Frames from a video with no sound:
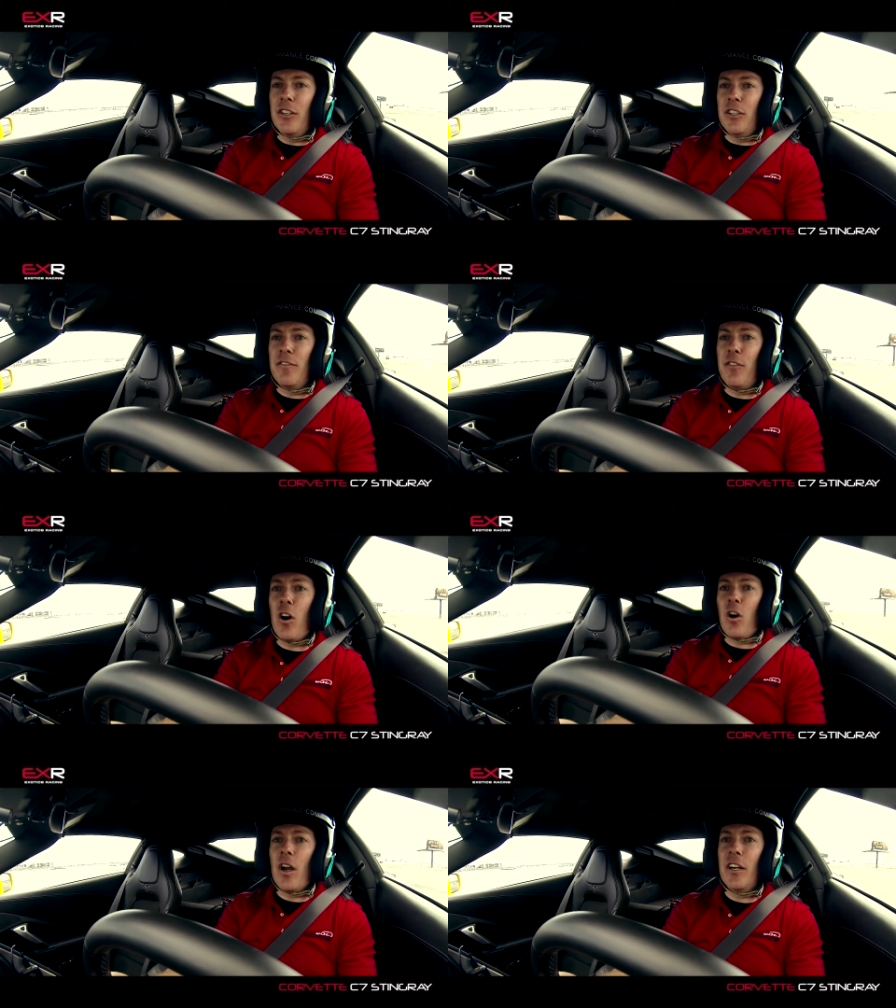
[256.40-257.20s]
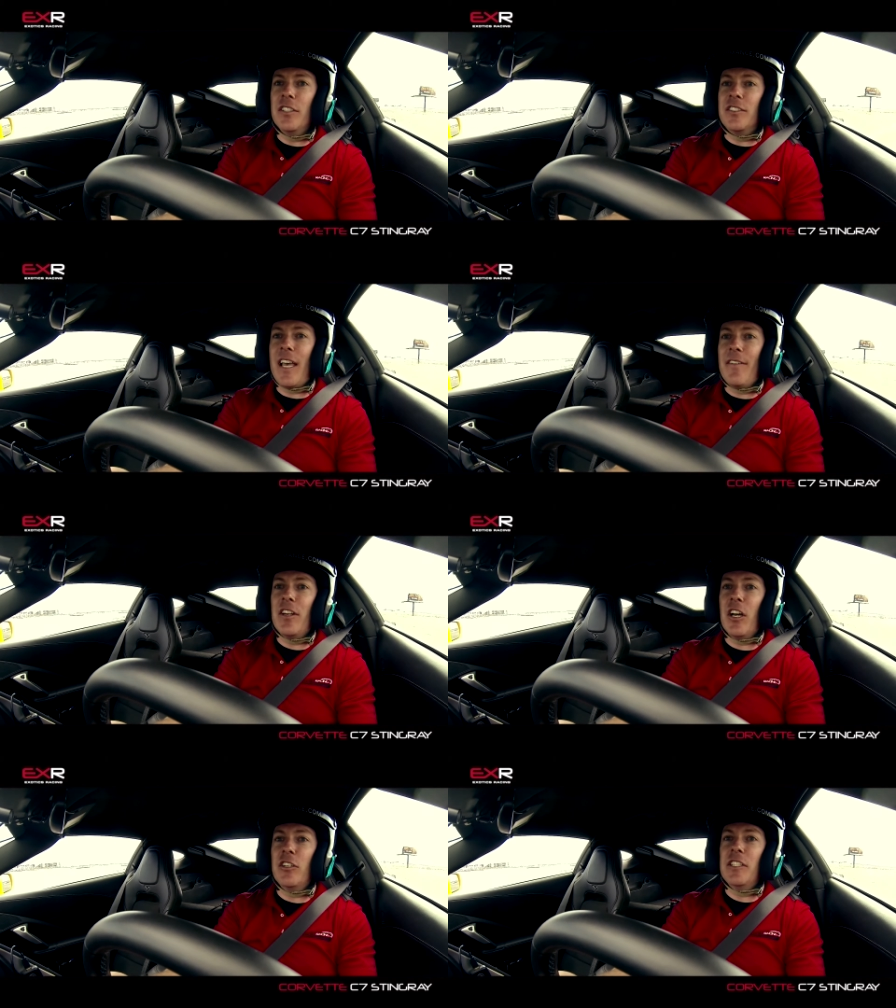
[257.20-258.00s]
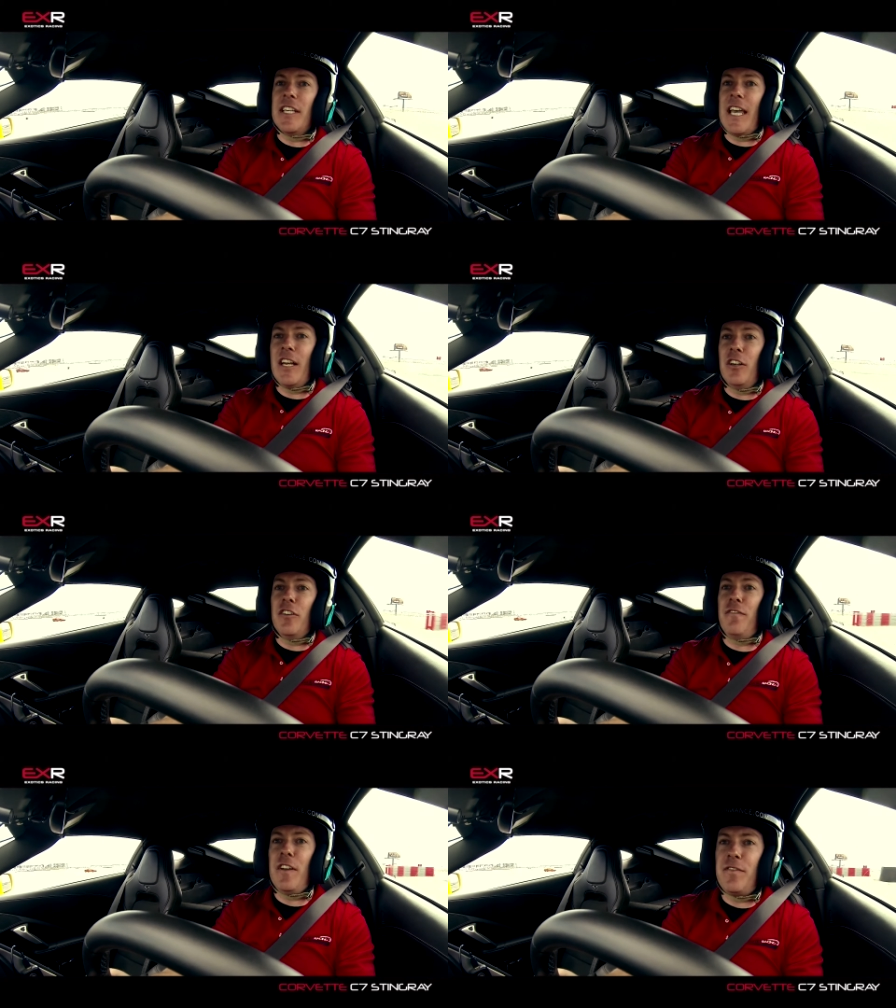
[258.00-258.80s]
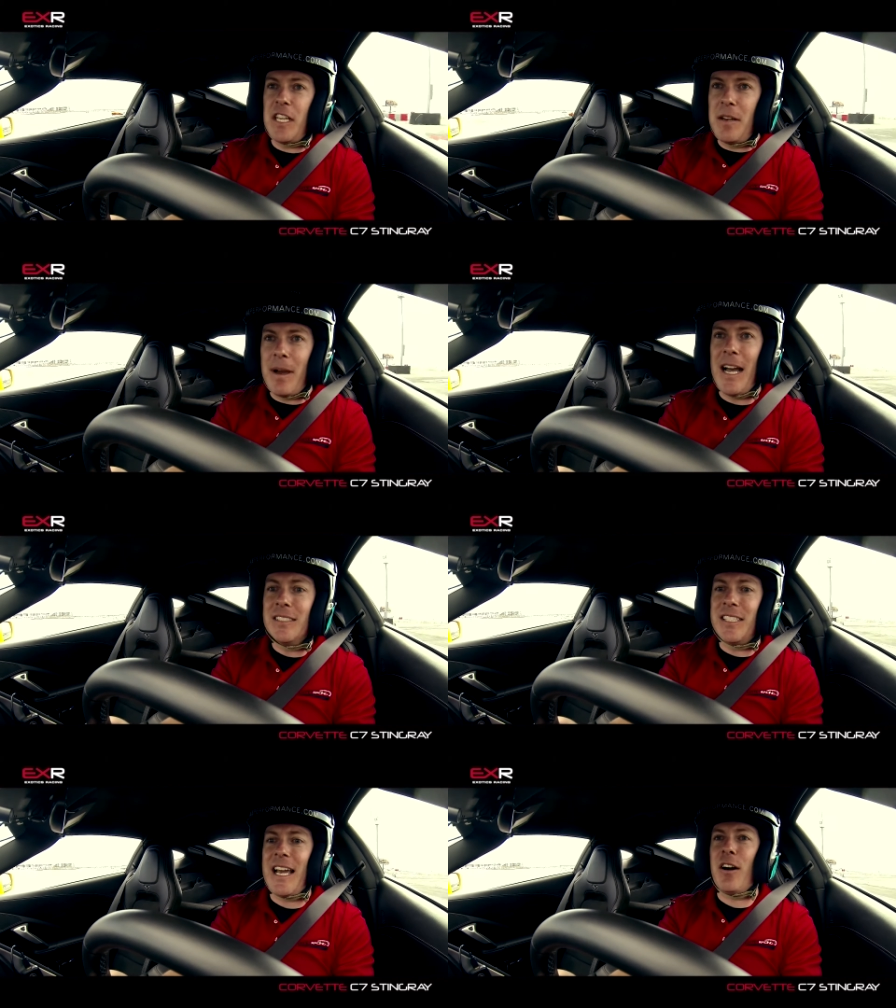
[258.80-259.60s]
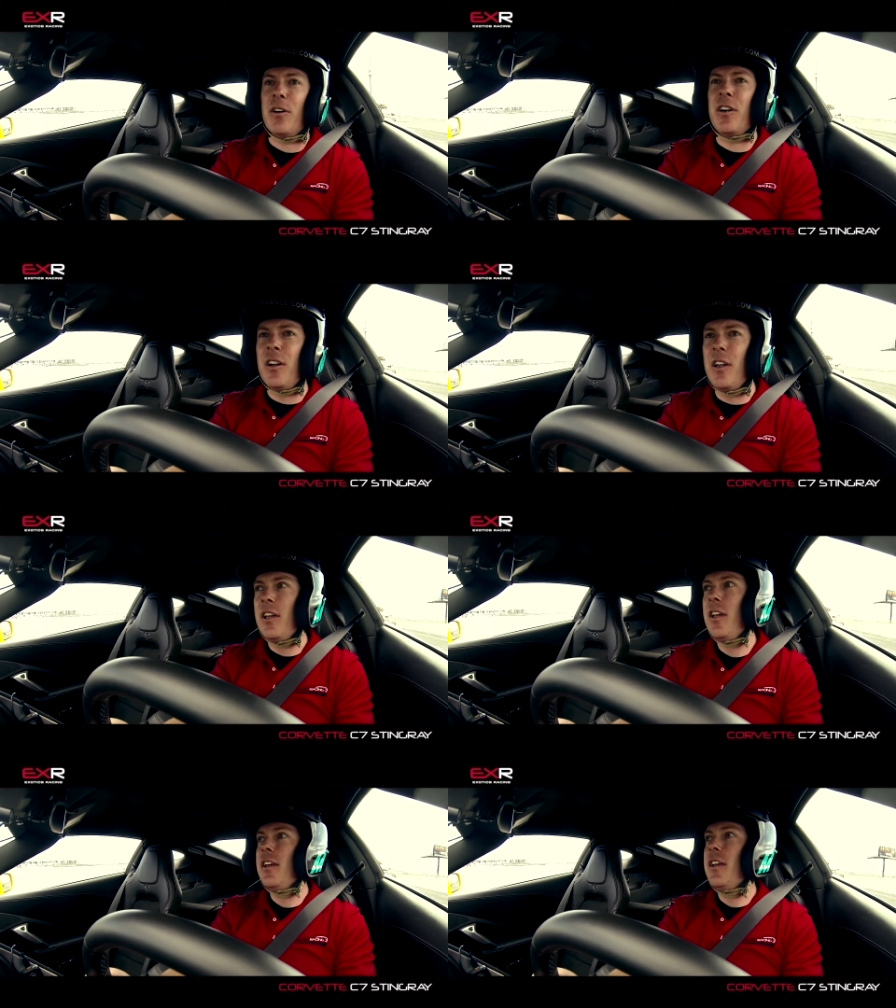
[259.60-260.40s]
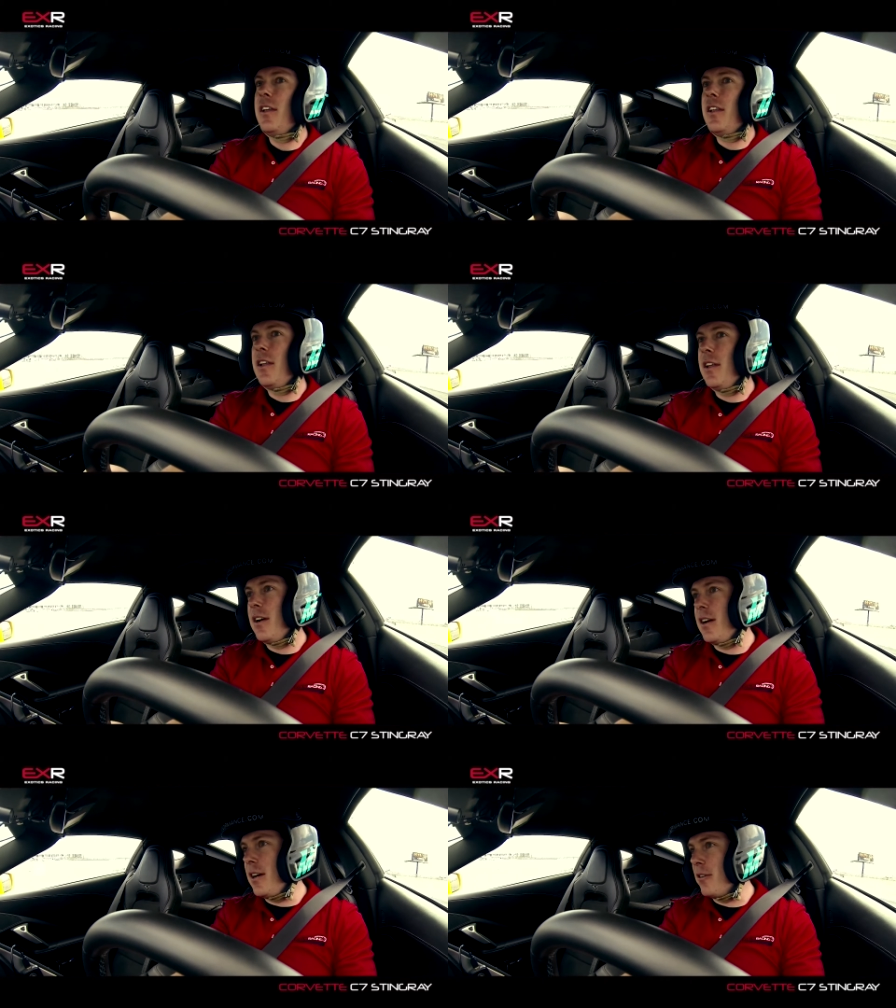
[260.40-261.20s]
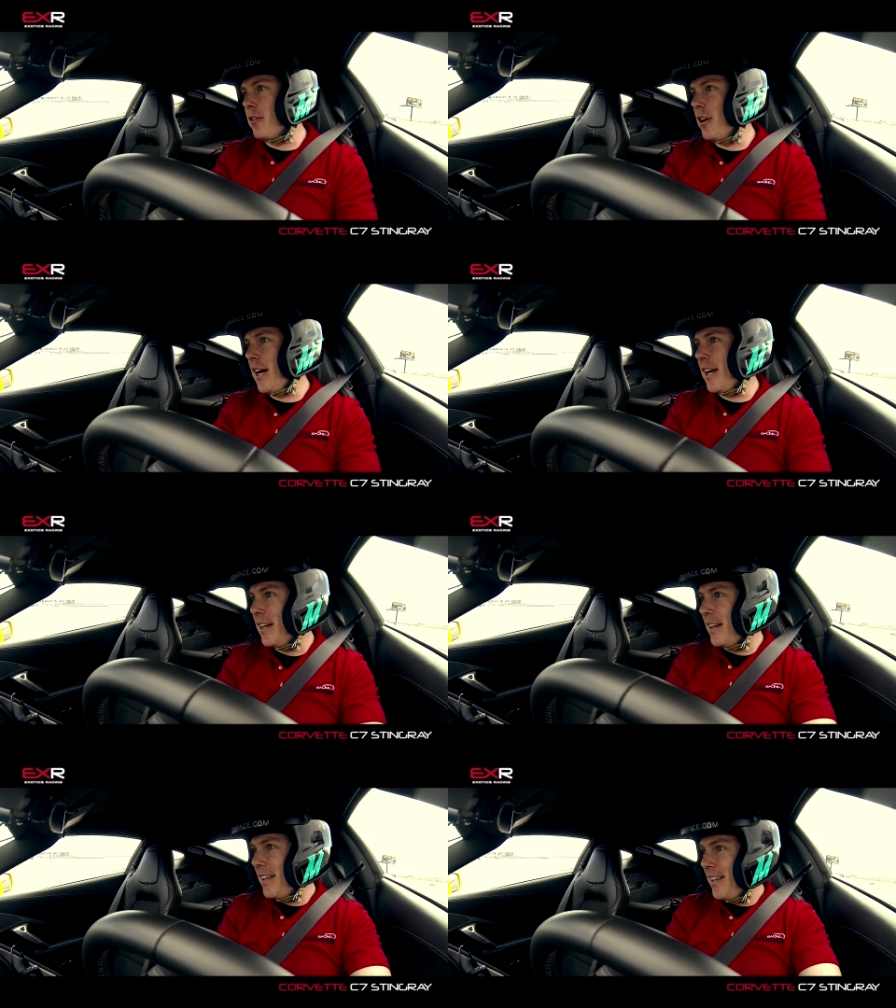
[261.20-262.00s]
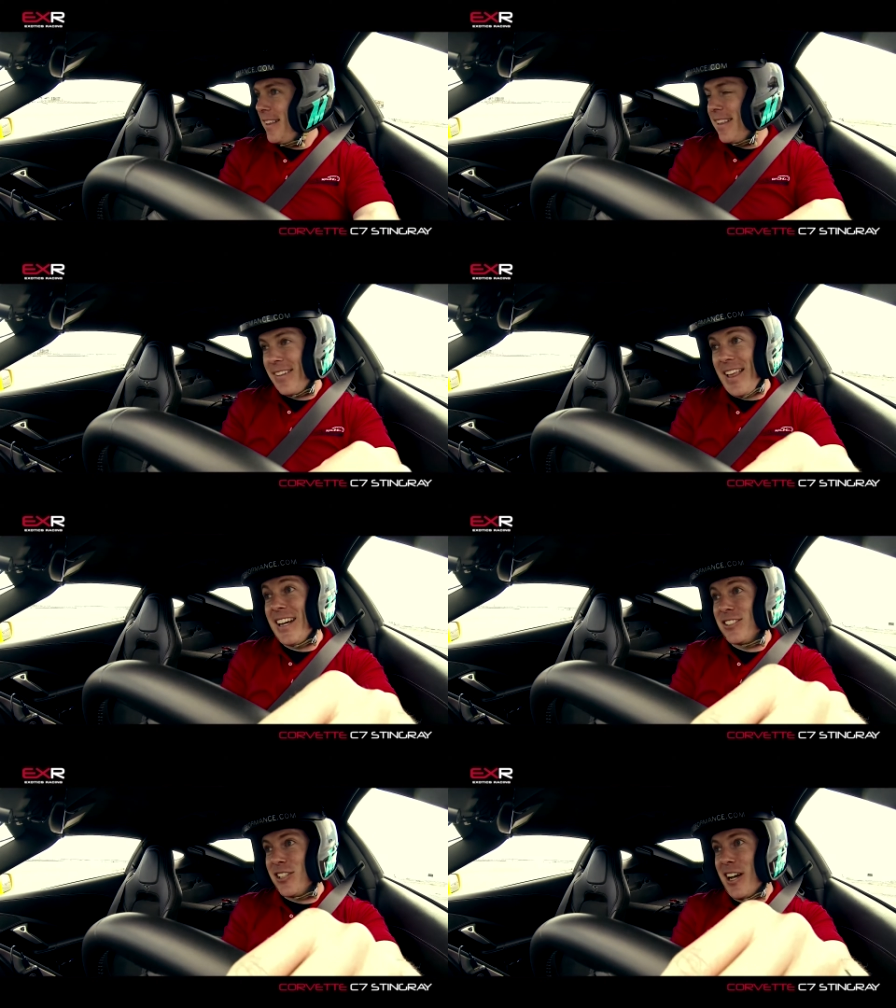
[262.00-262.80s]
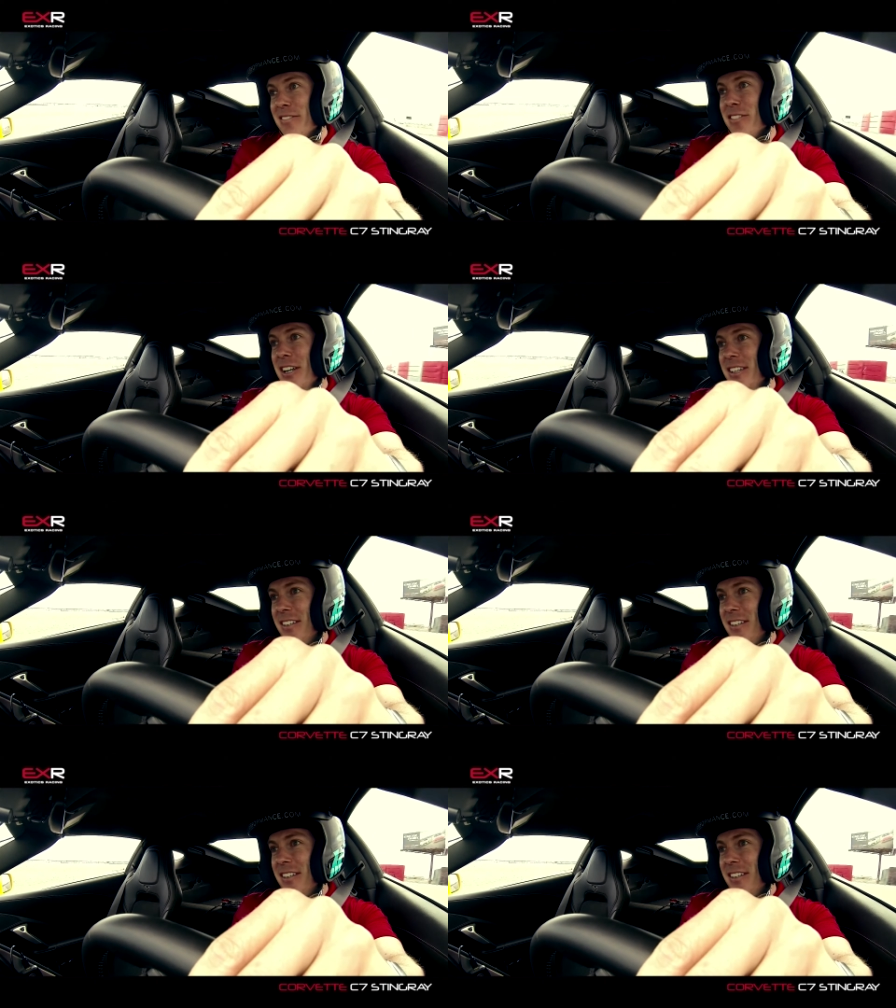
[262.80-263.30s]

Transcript: 104, 107, 110, 115 miles an hour. All right. Now that is a lot of fun.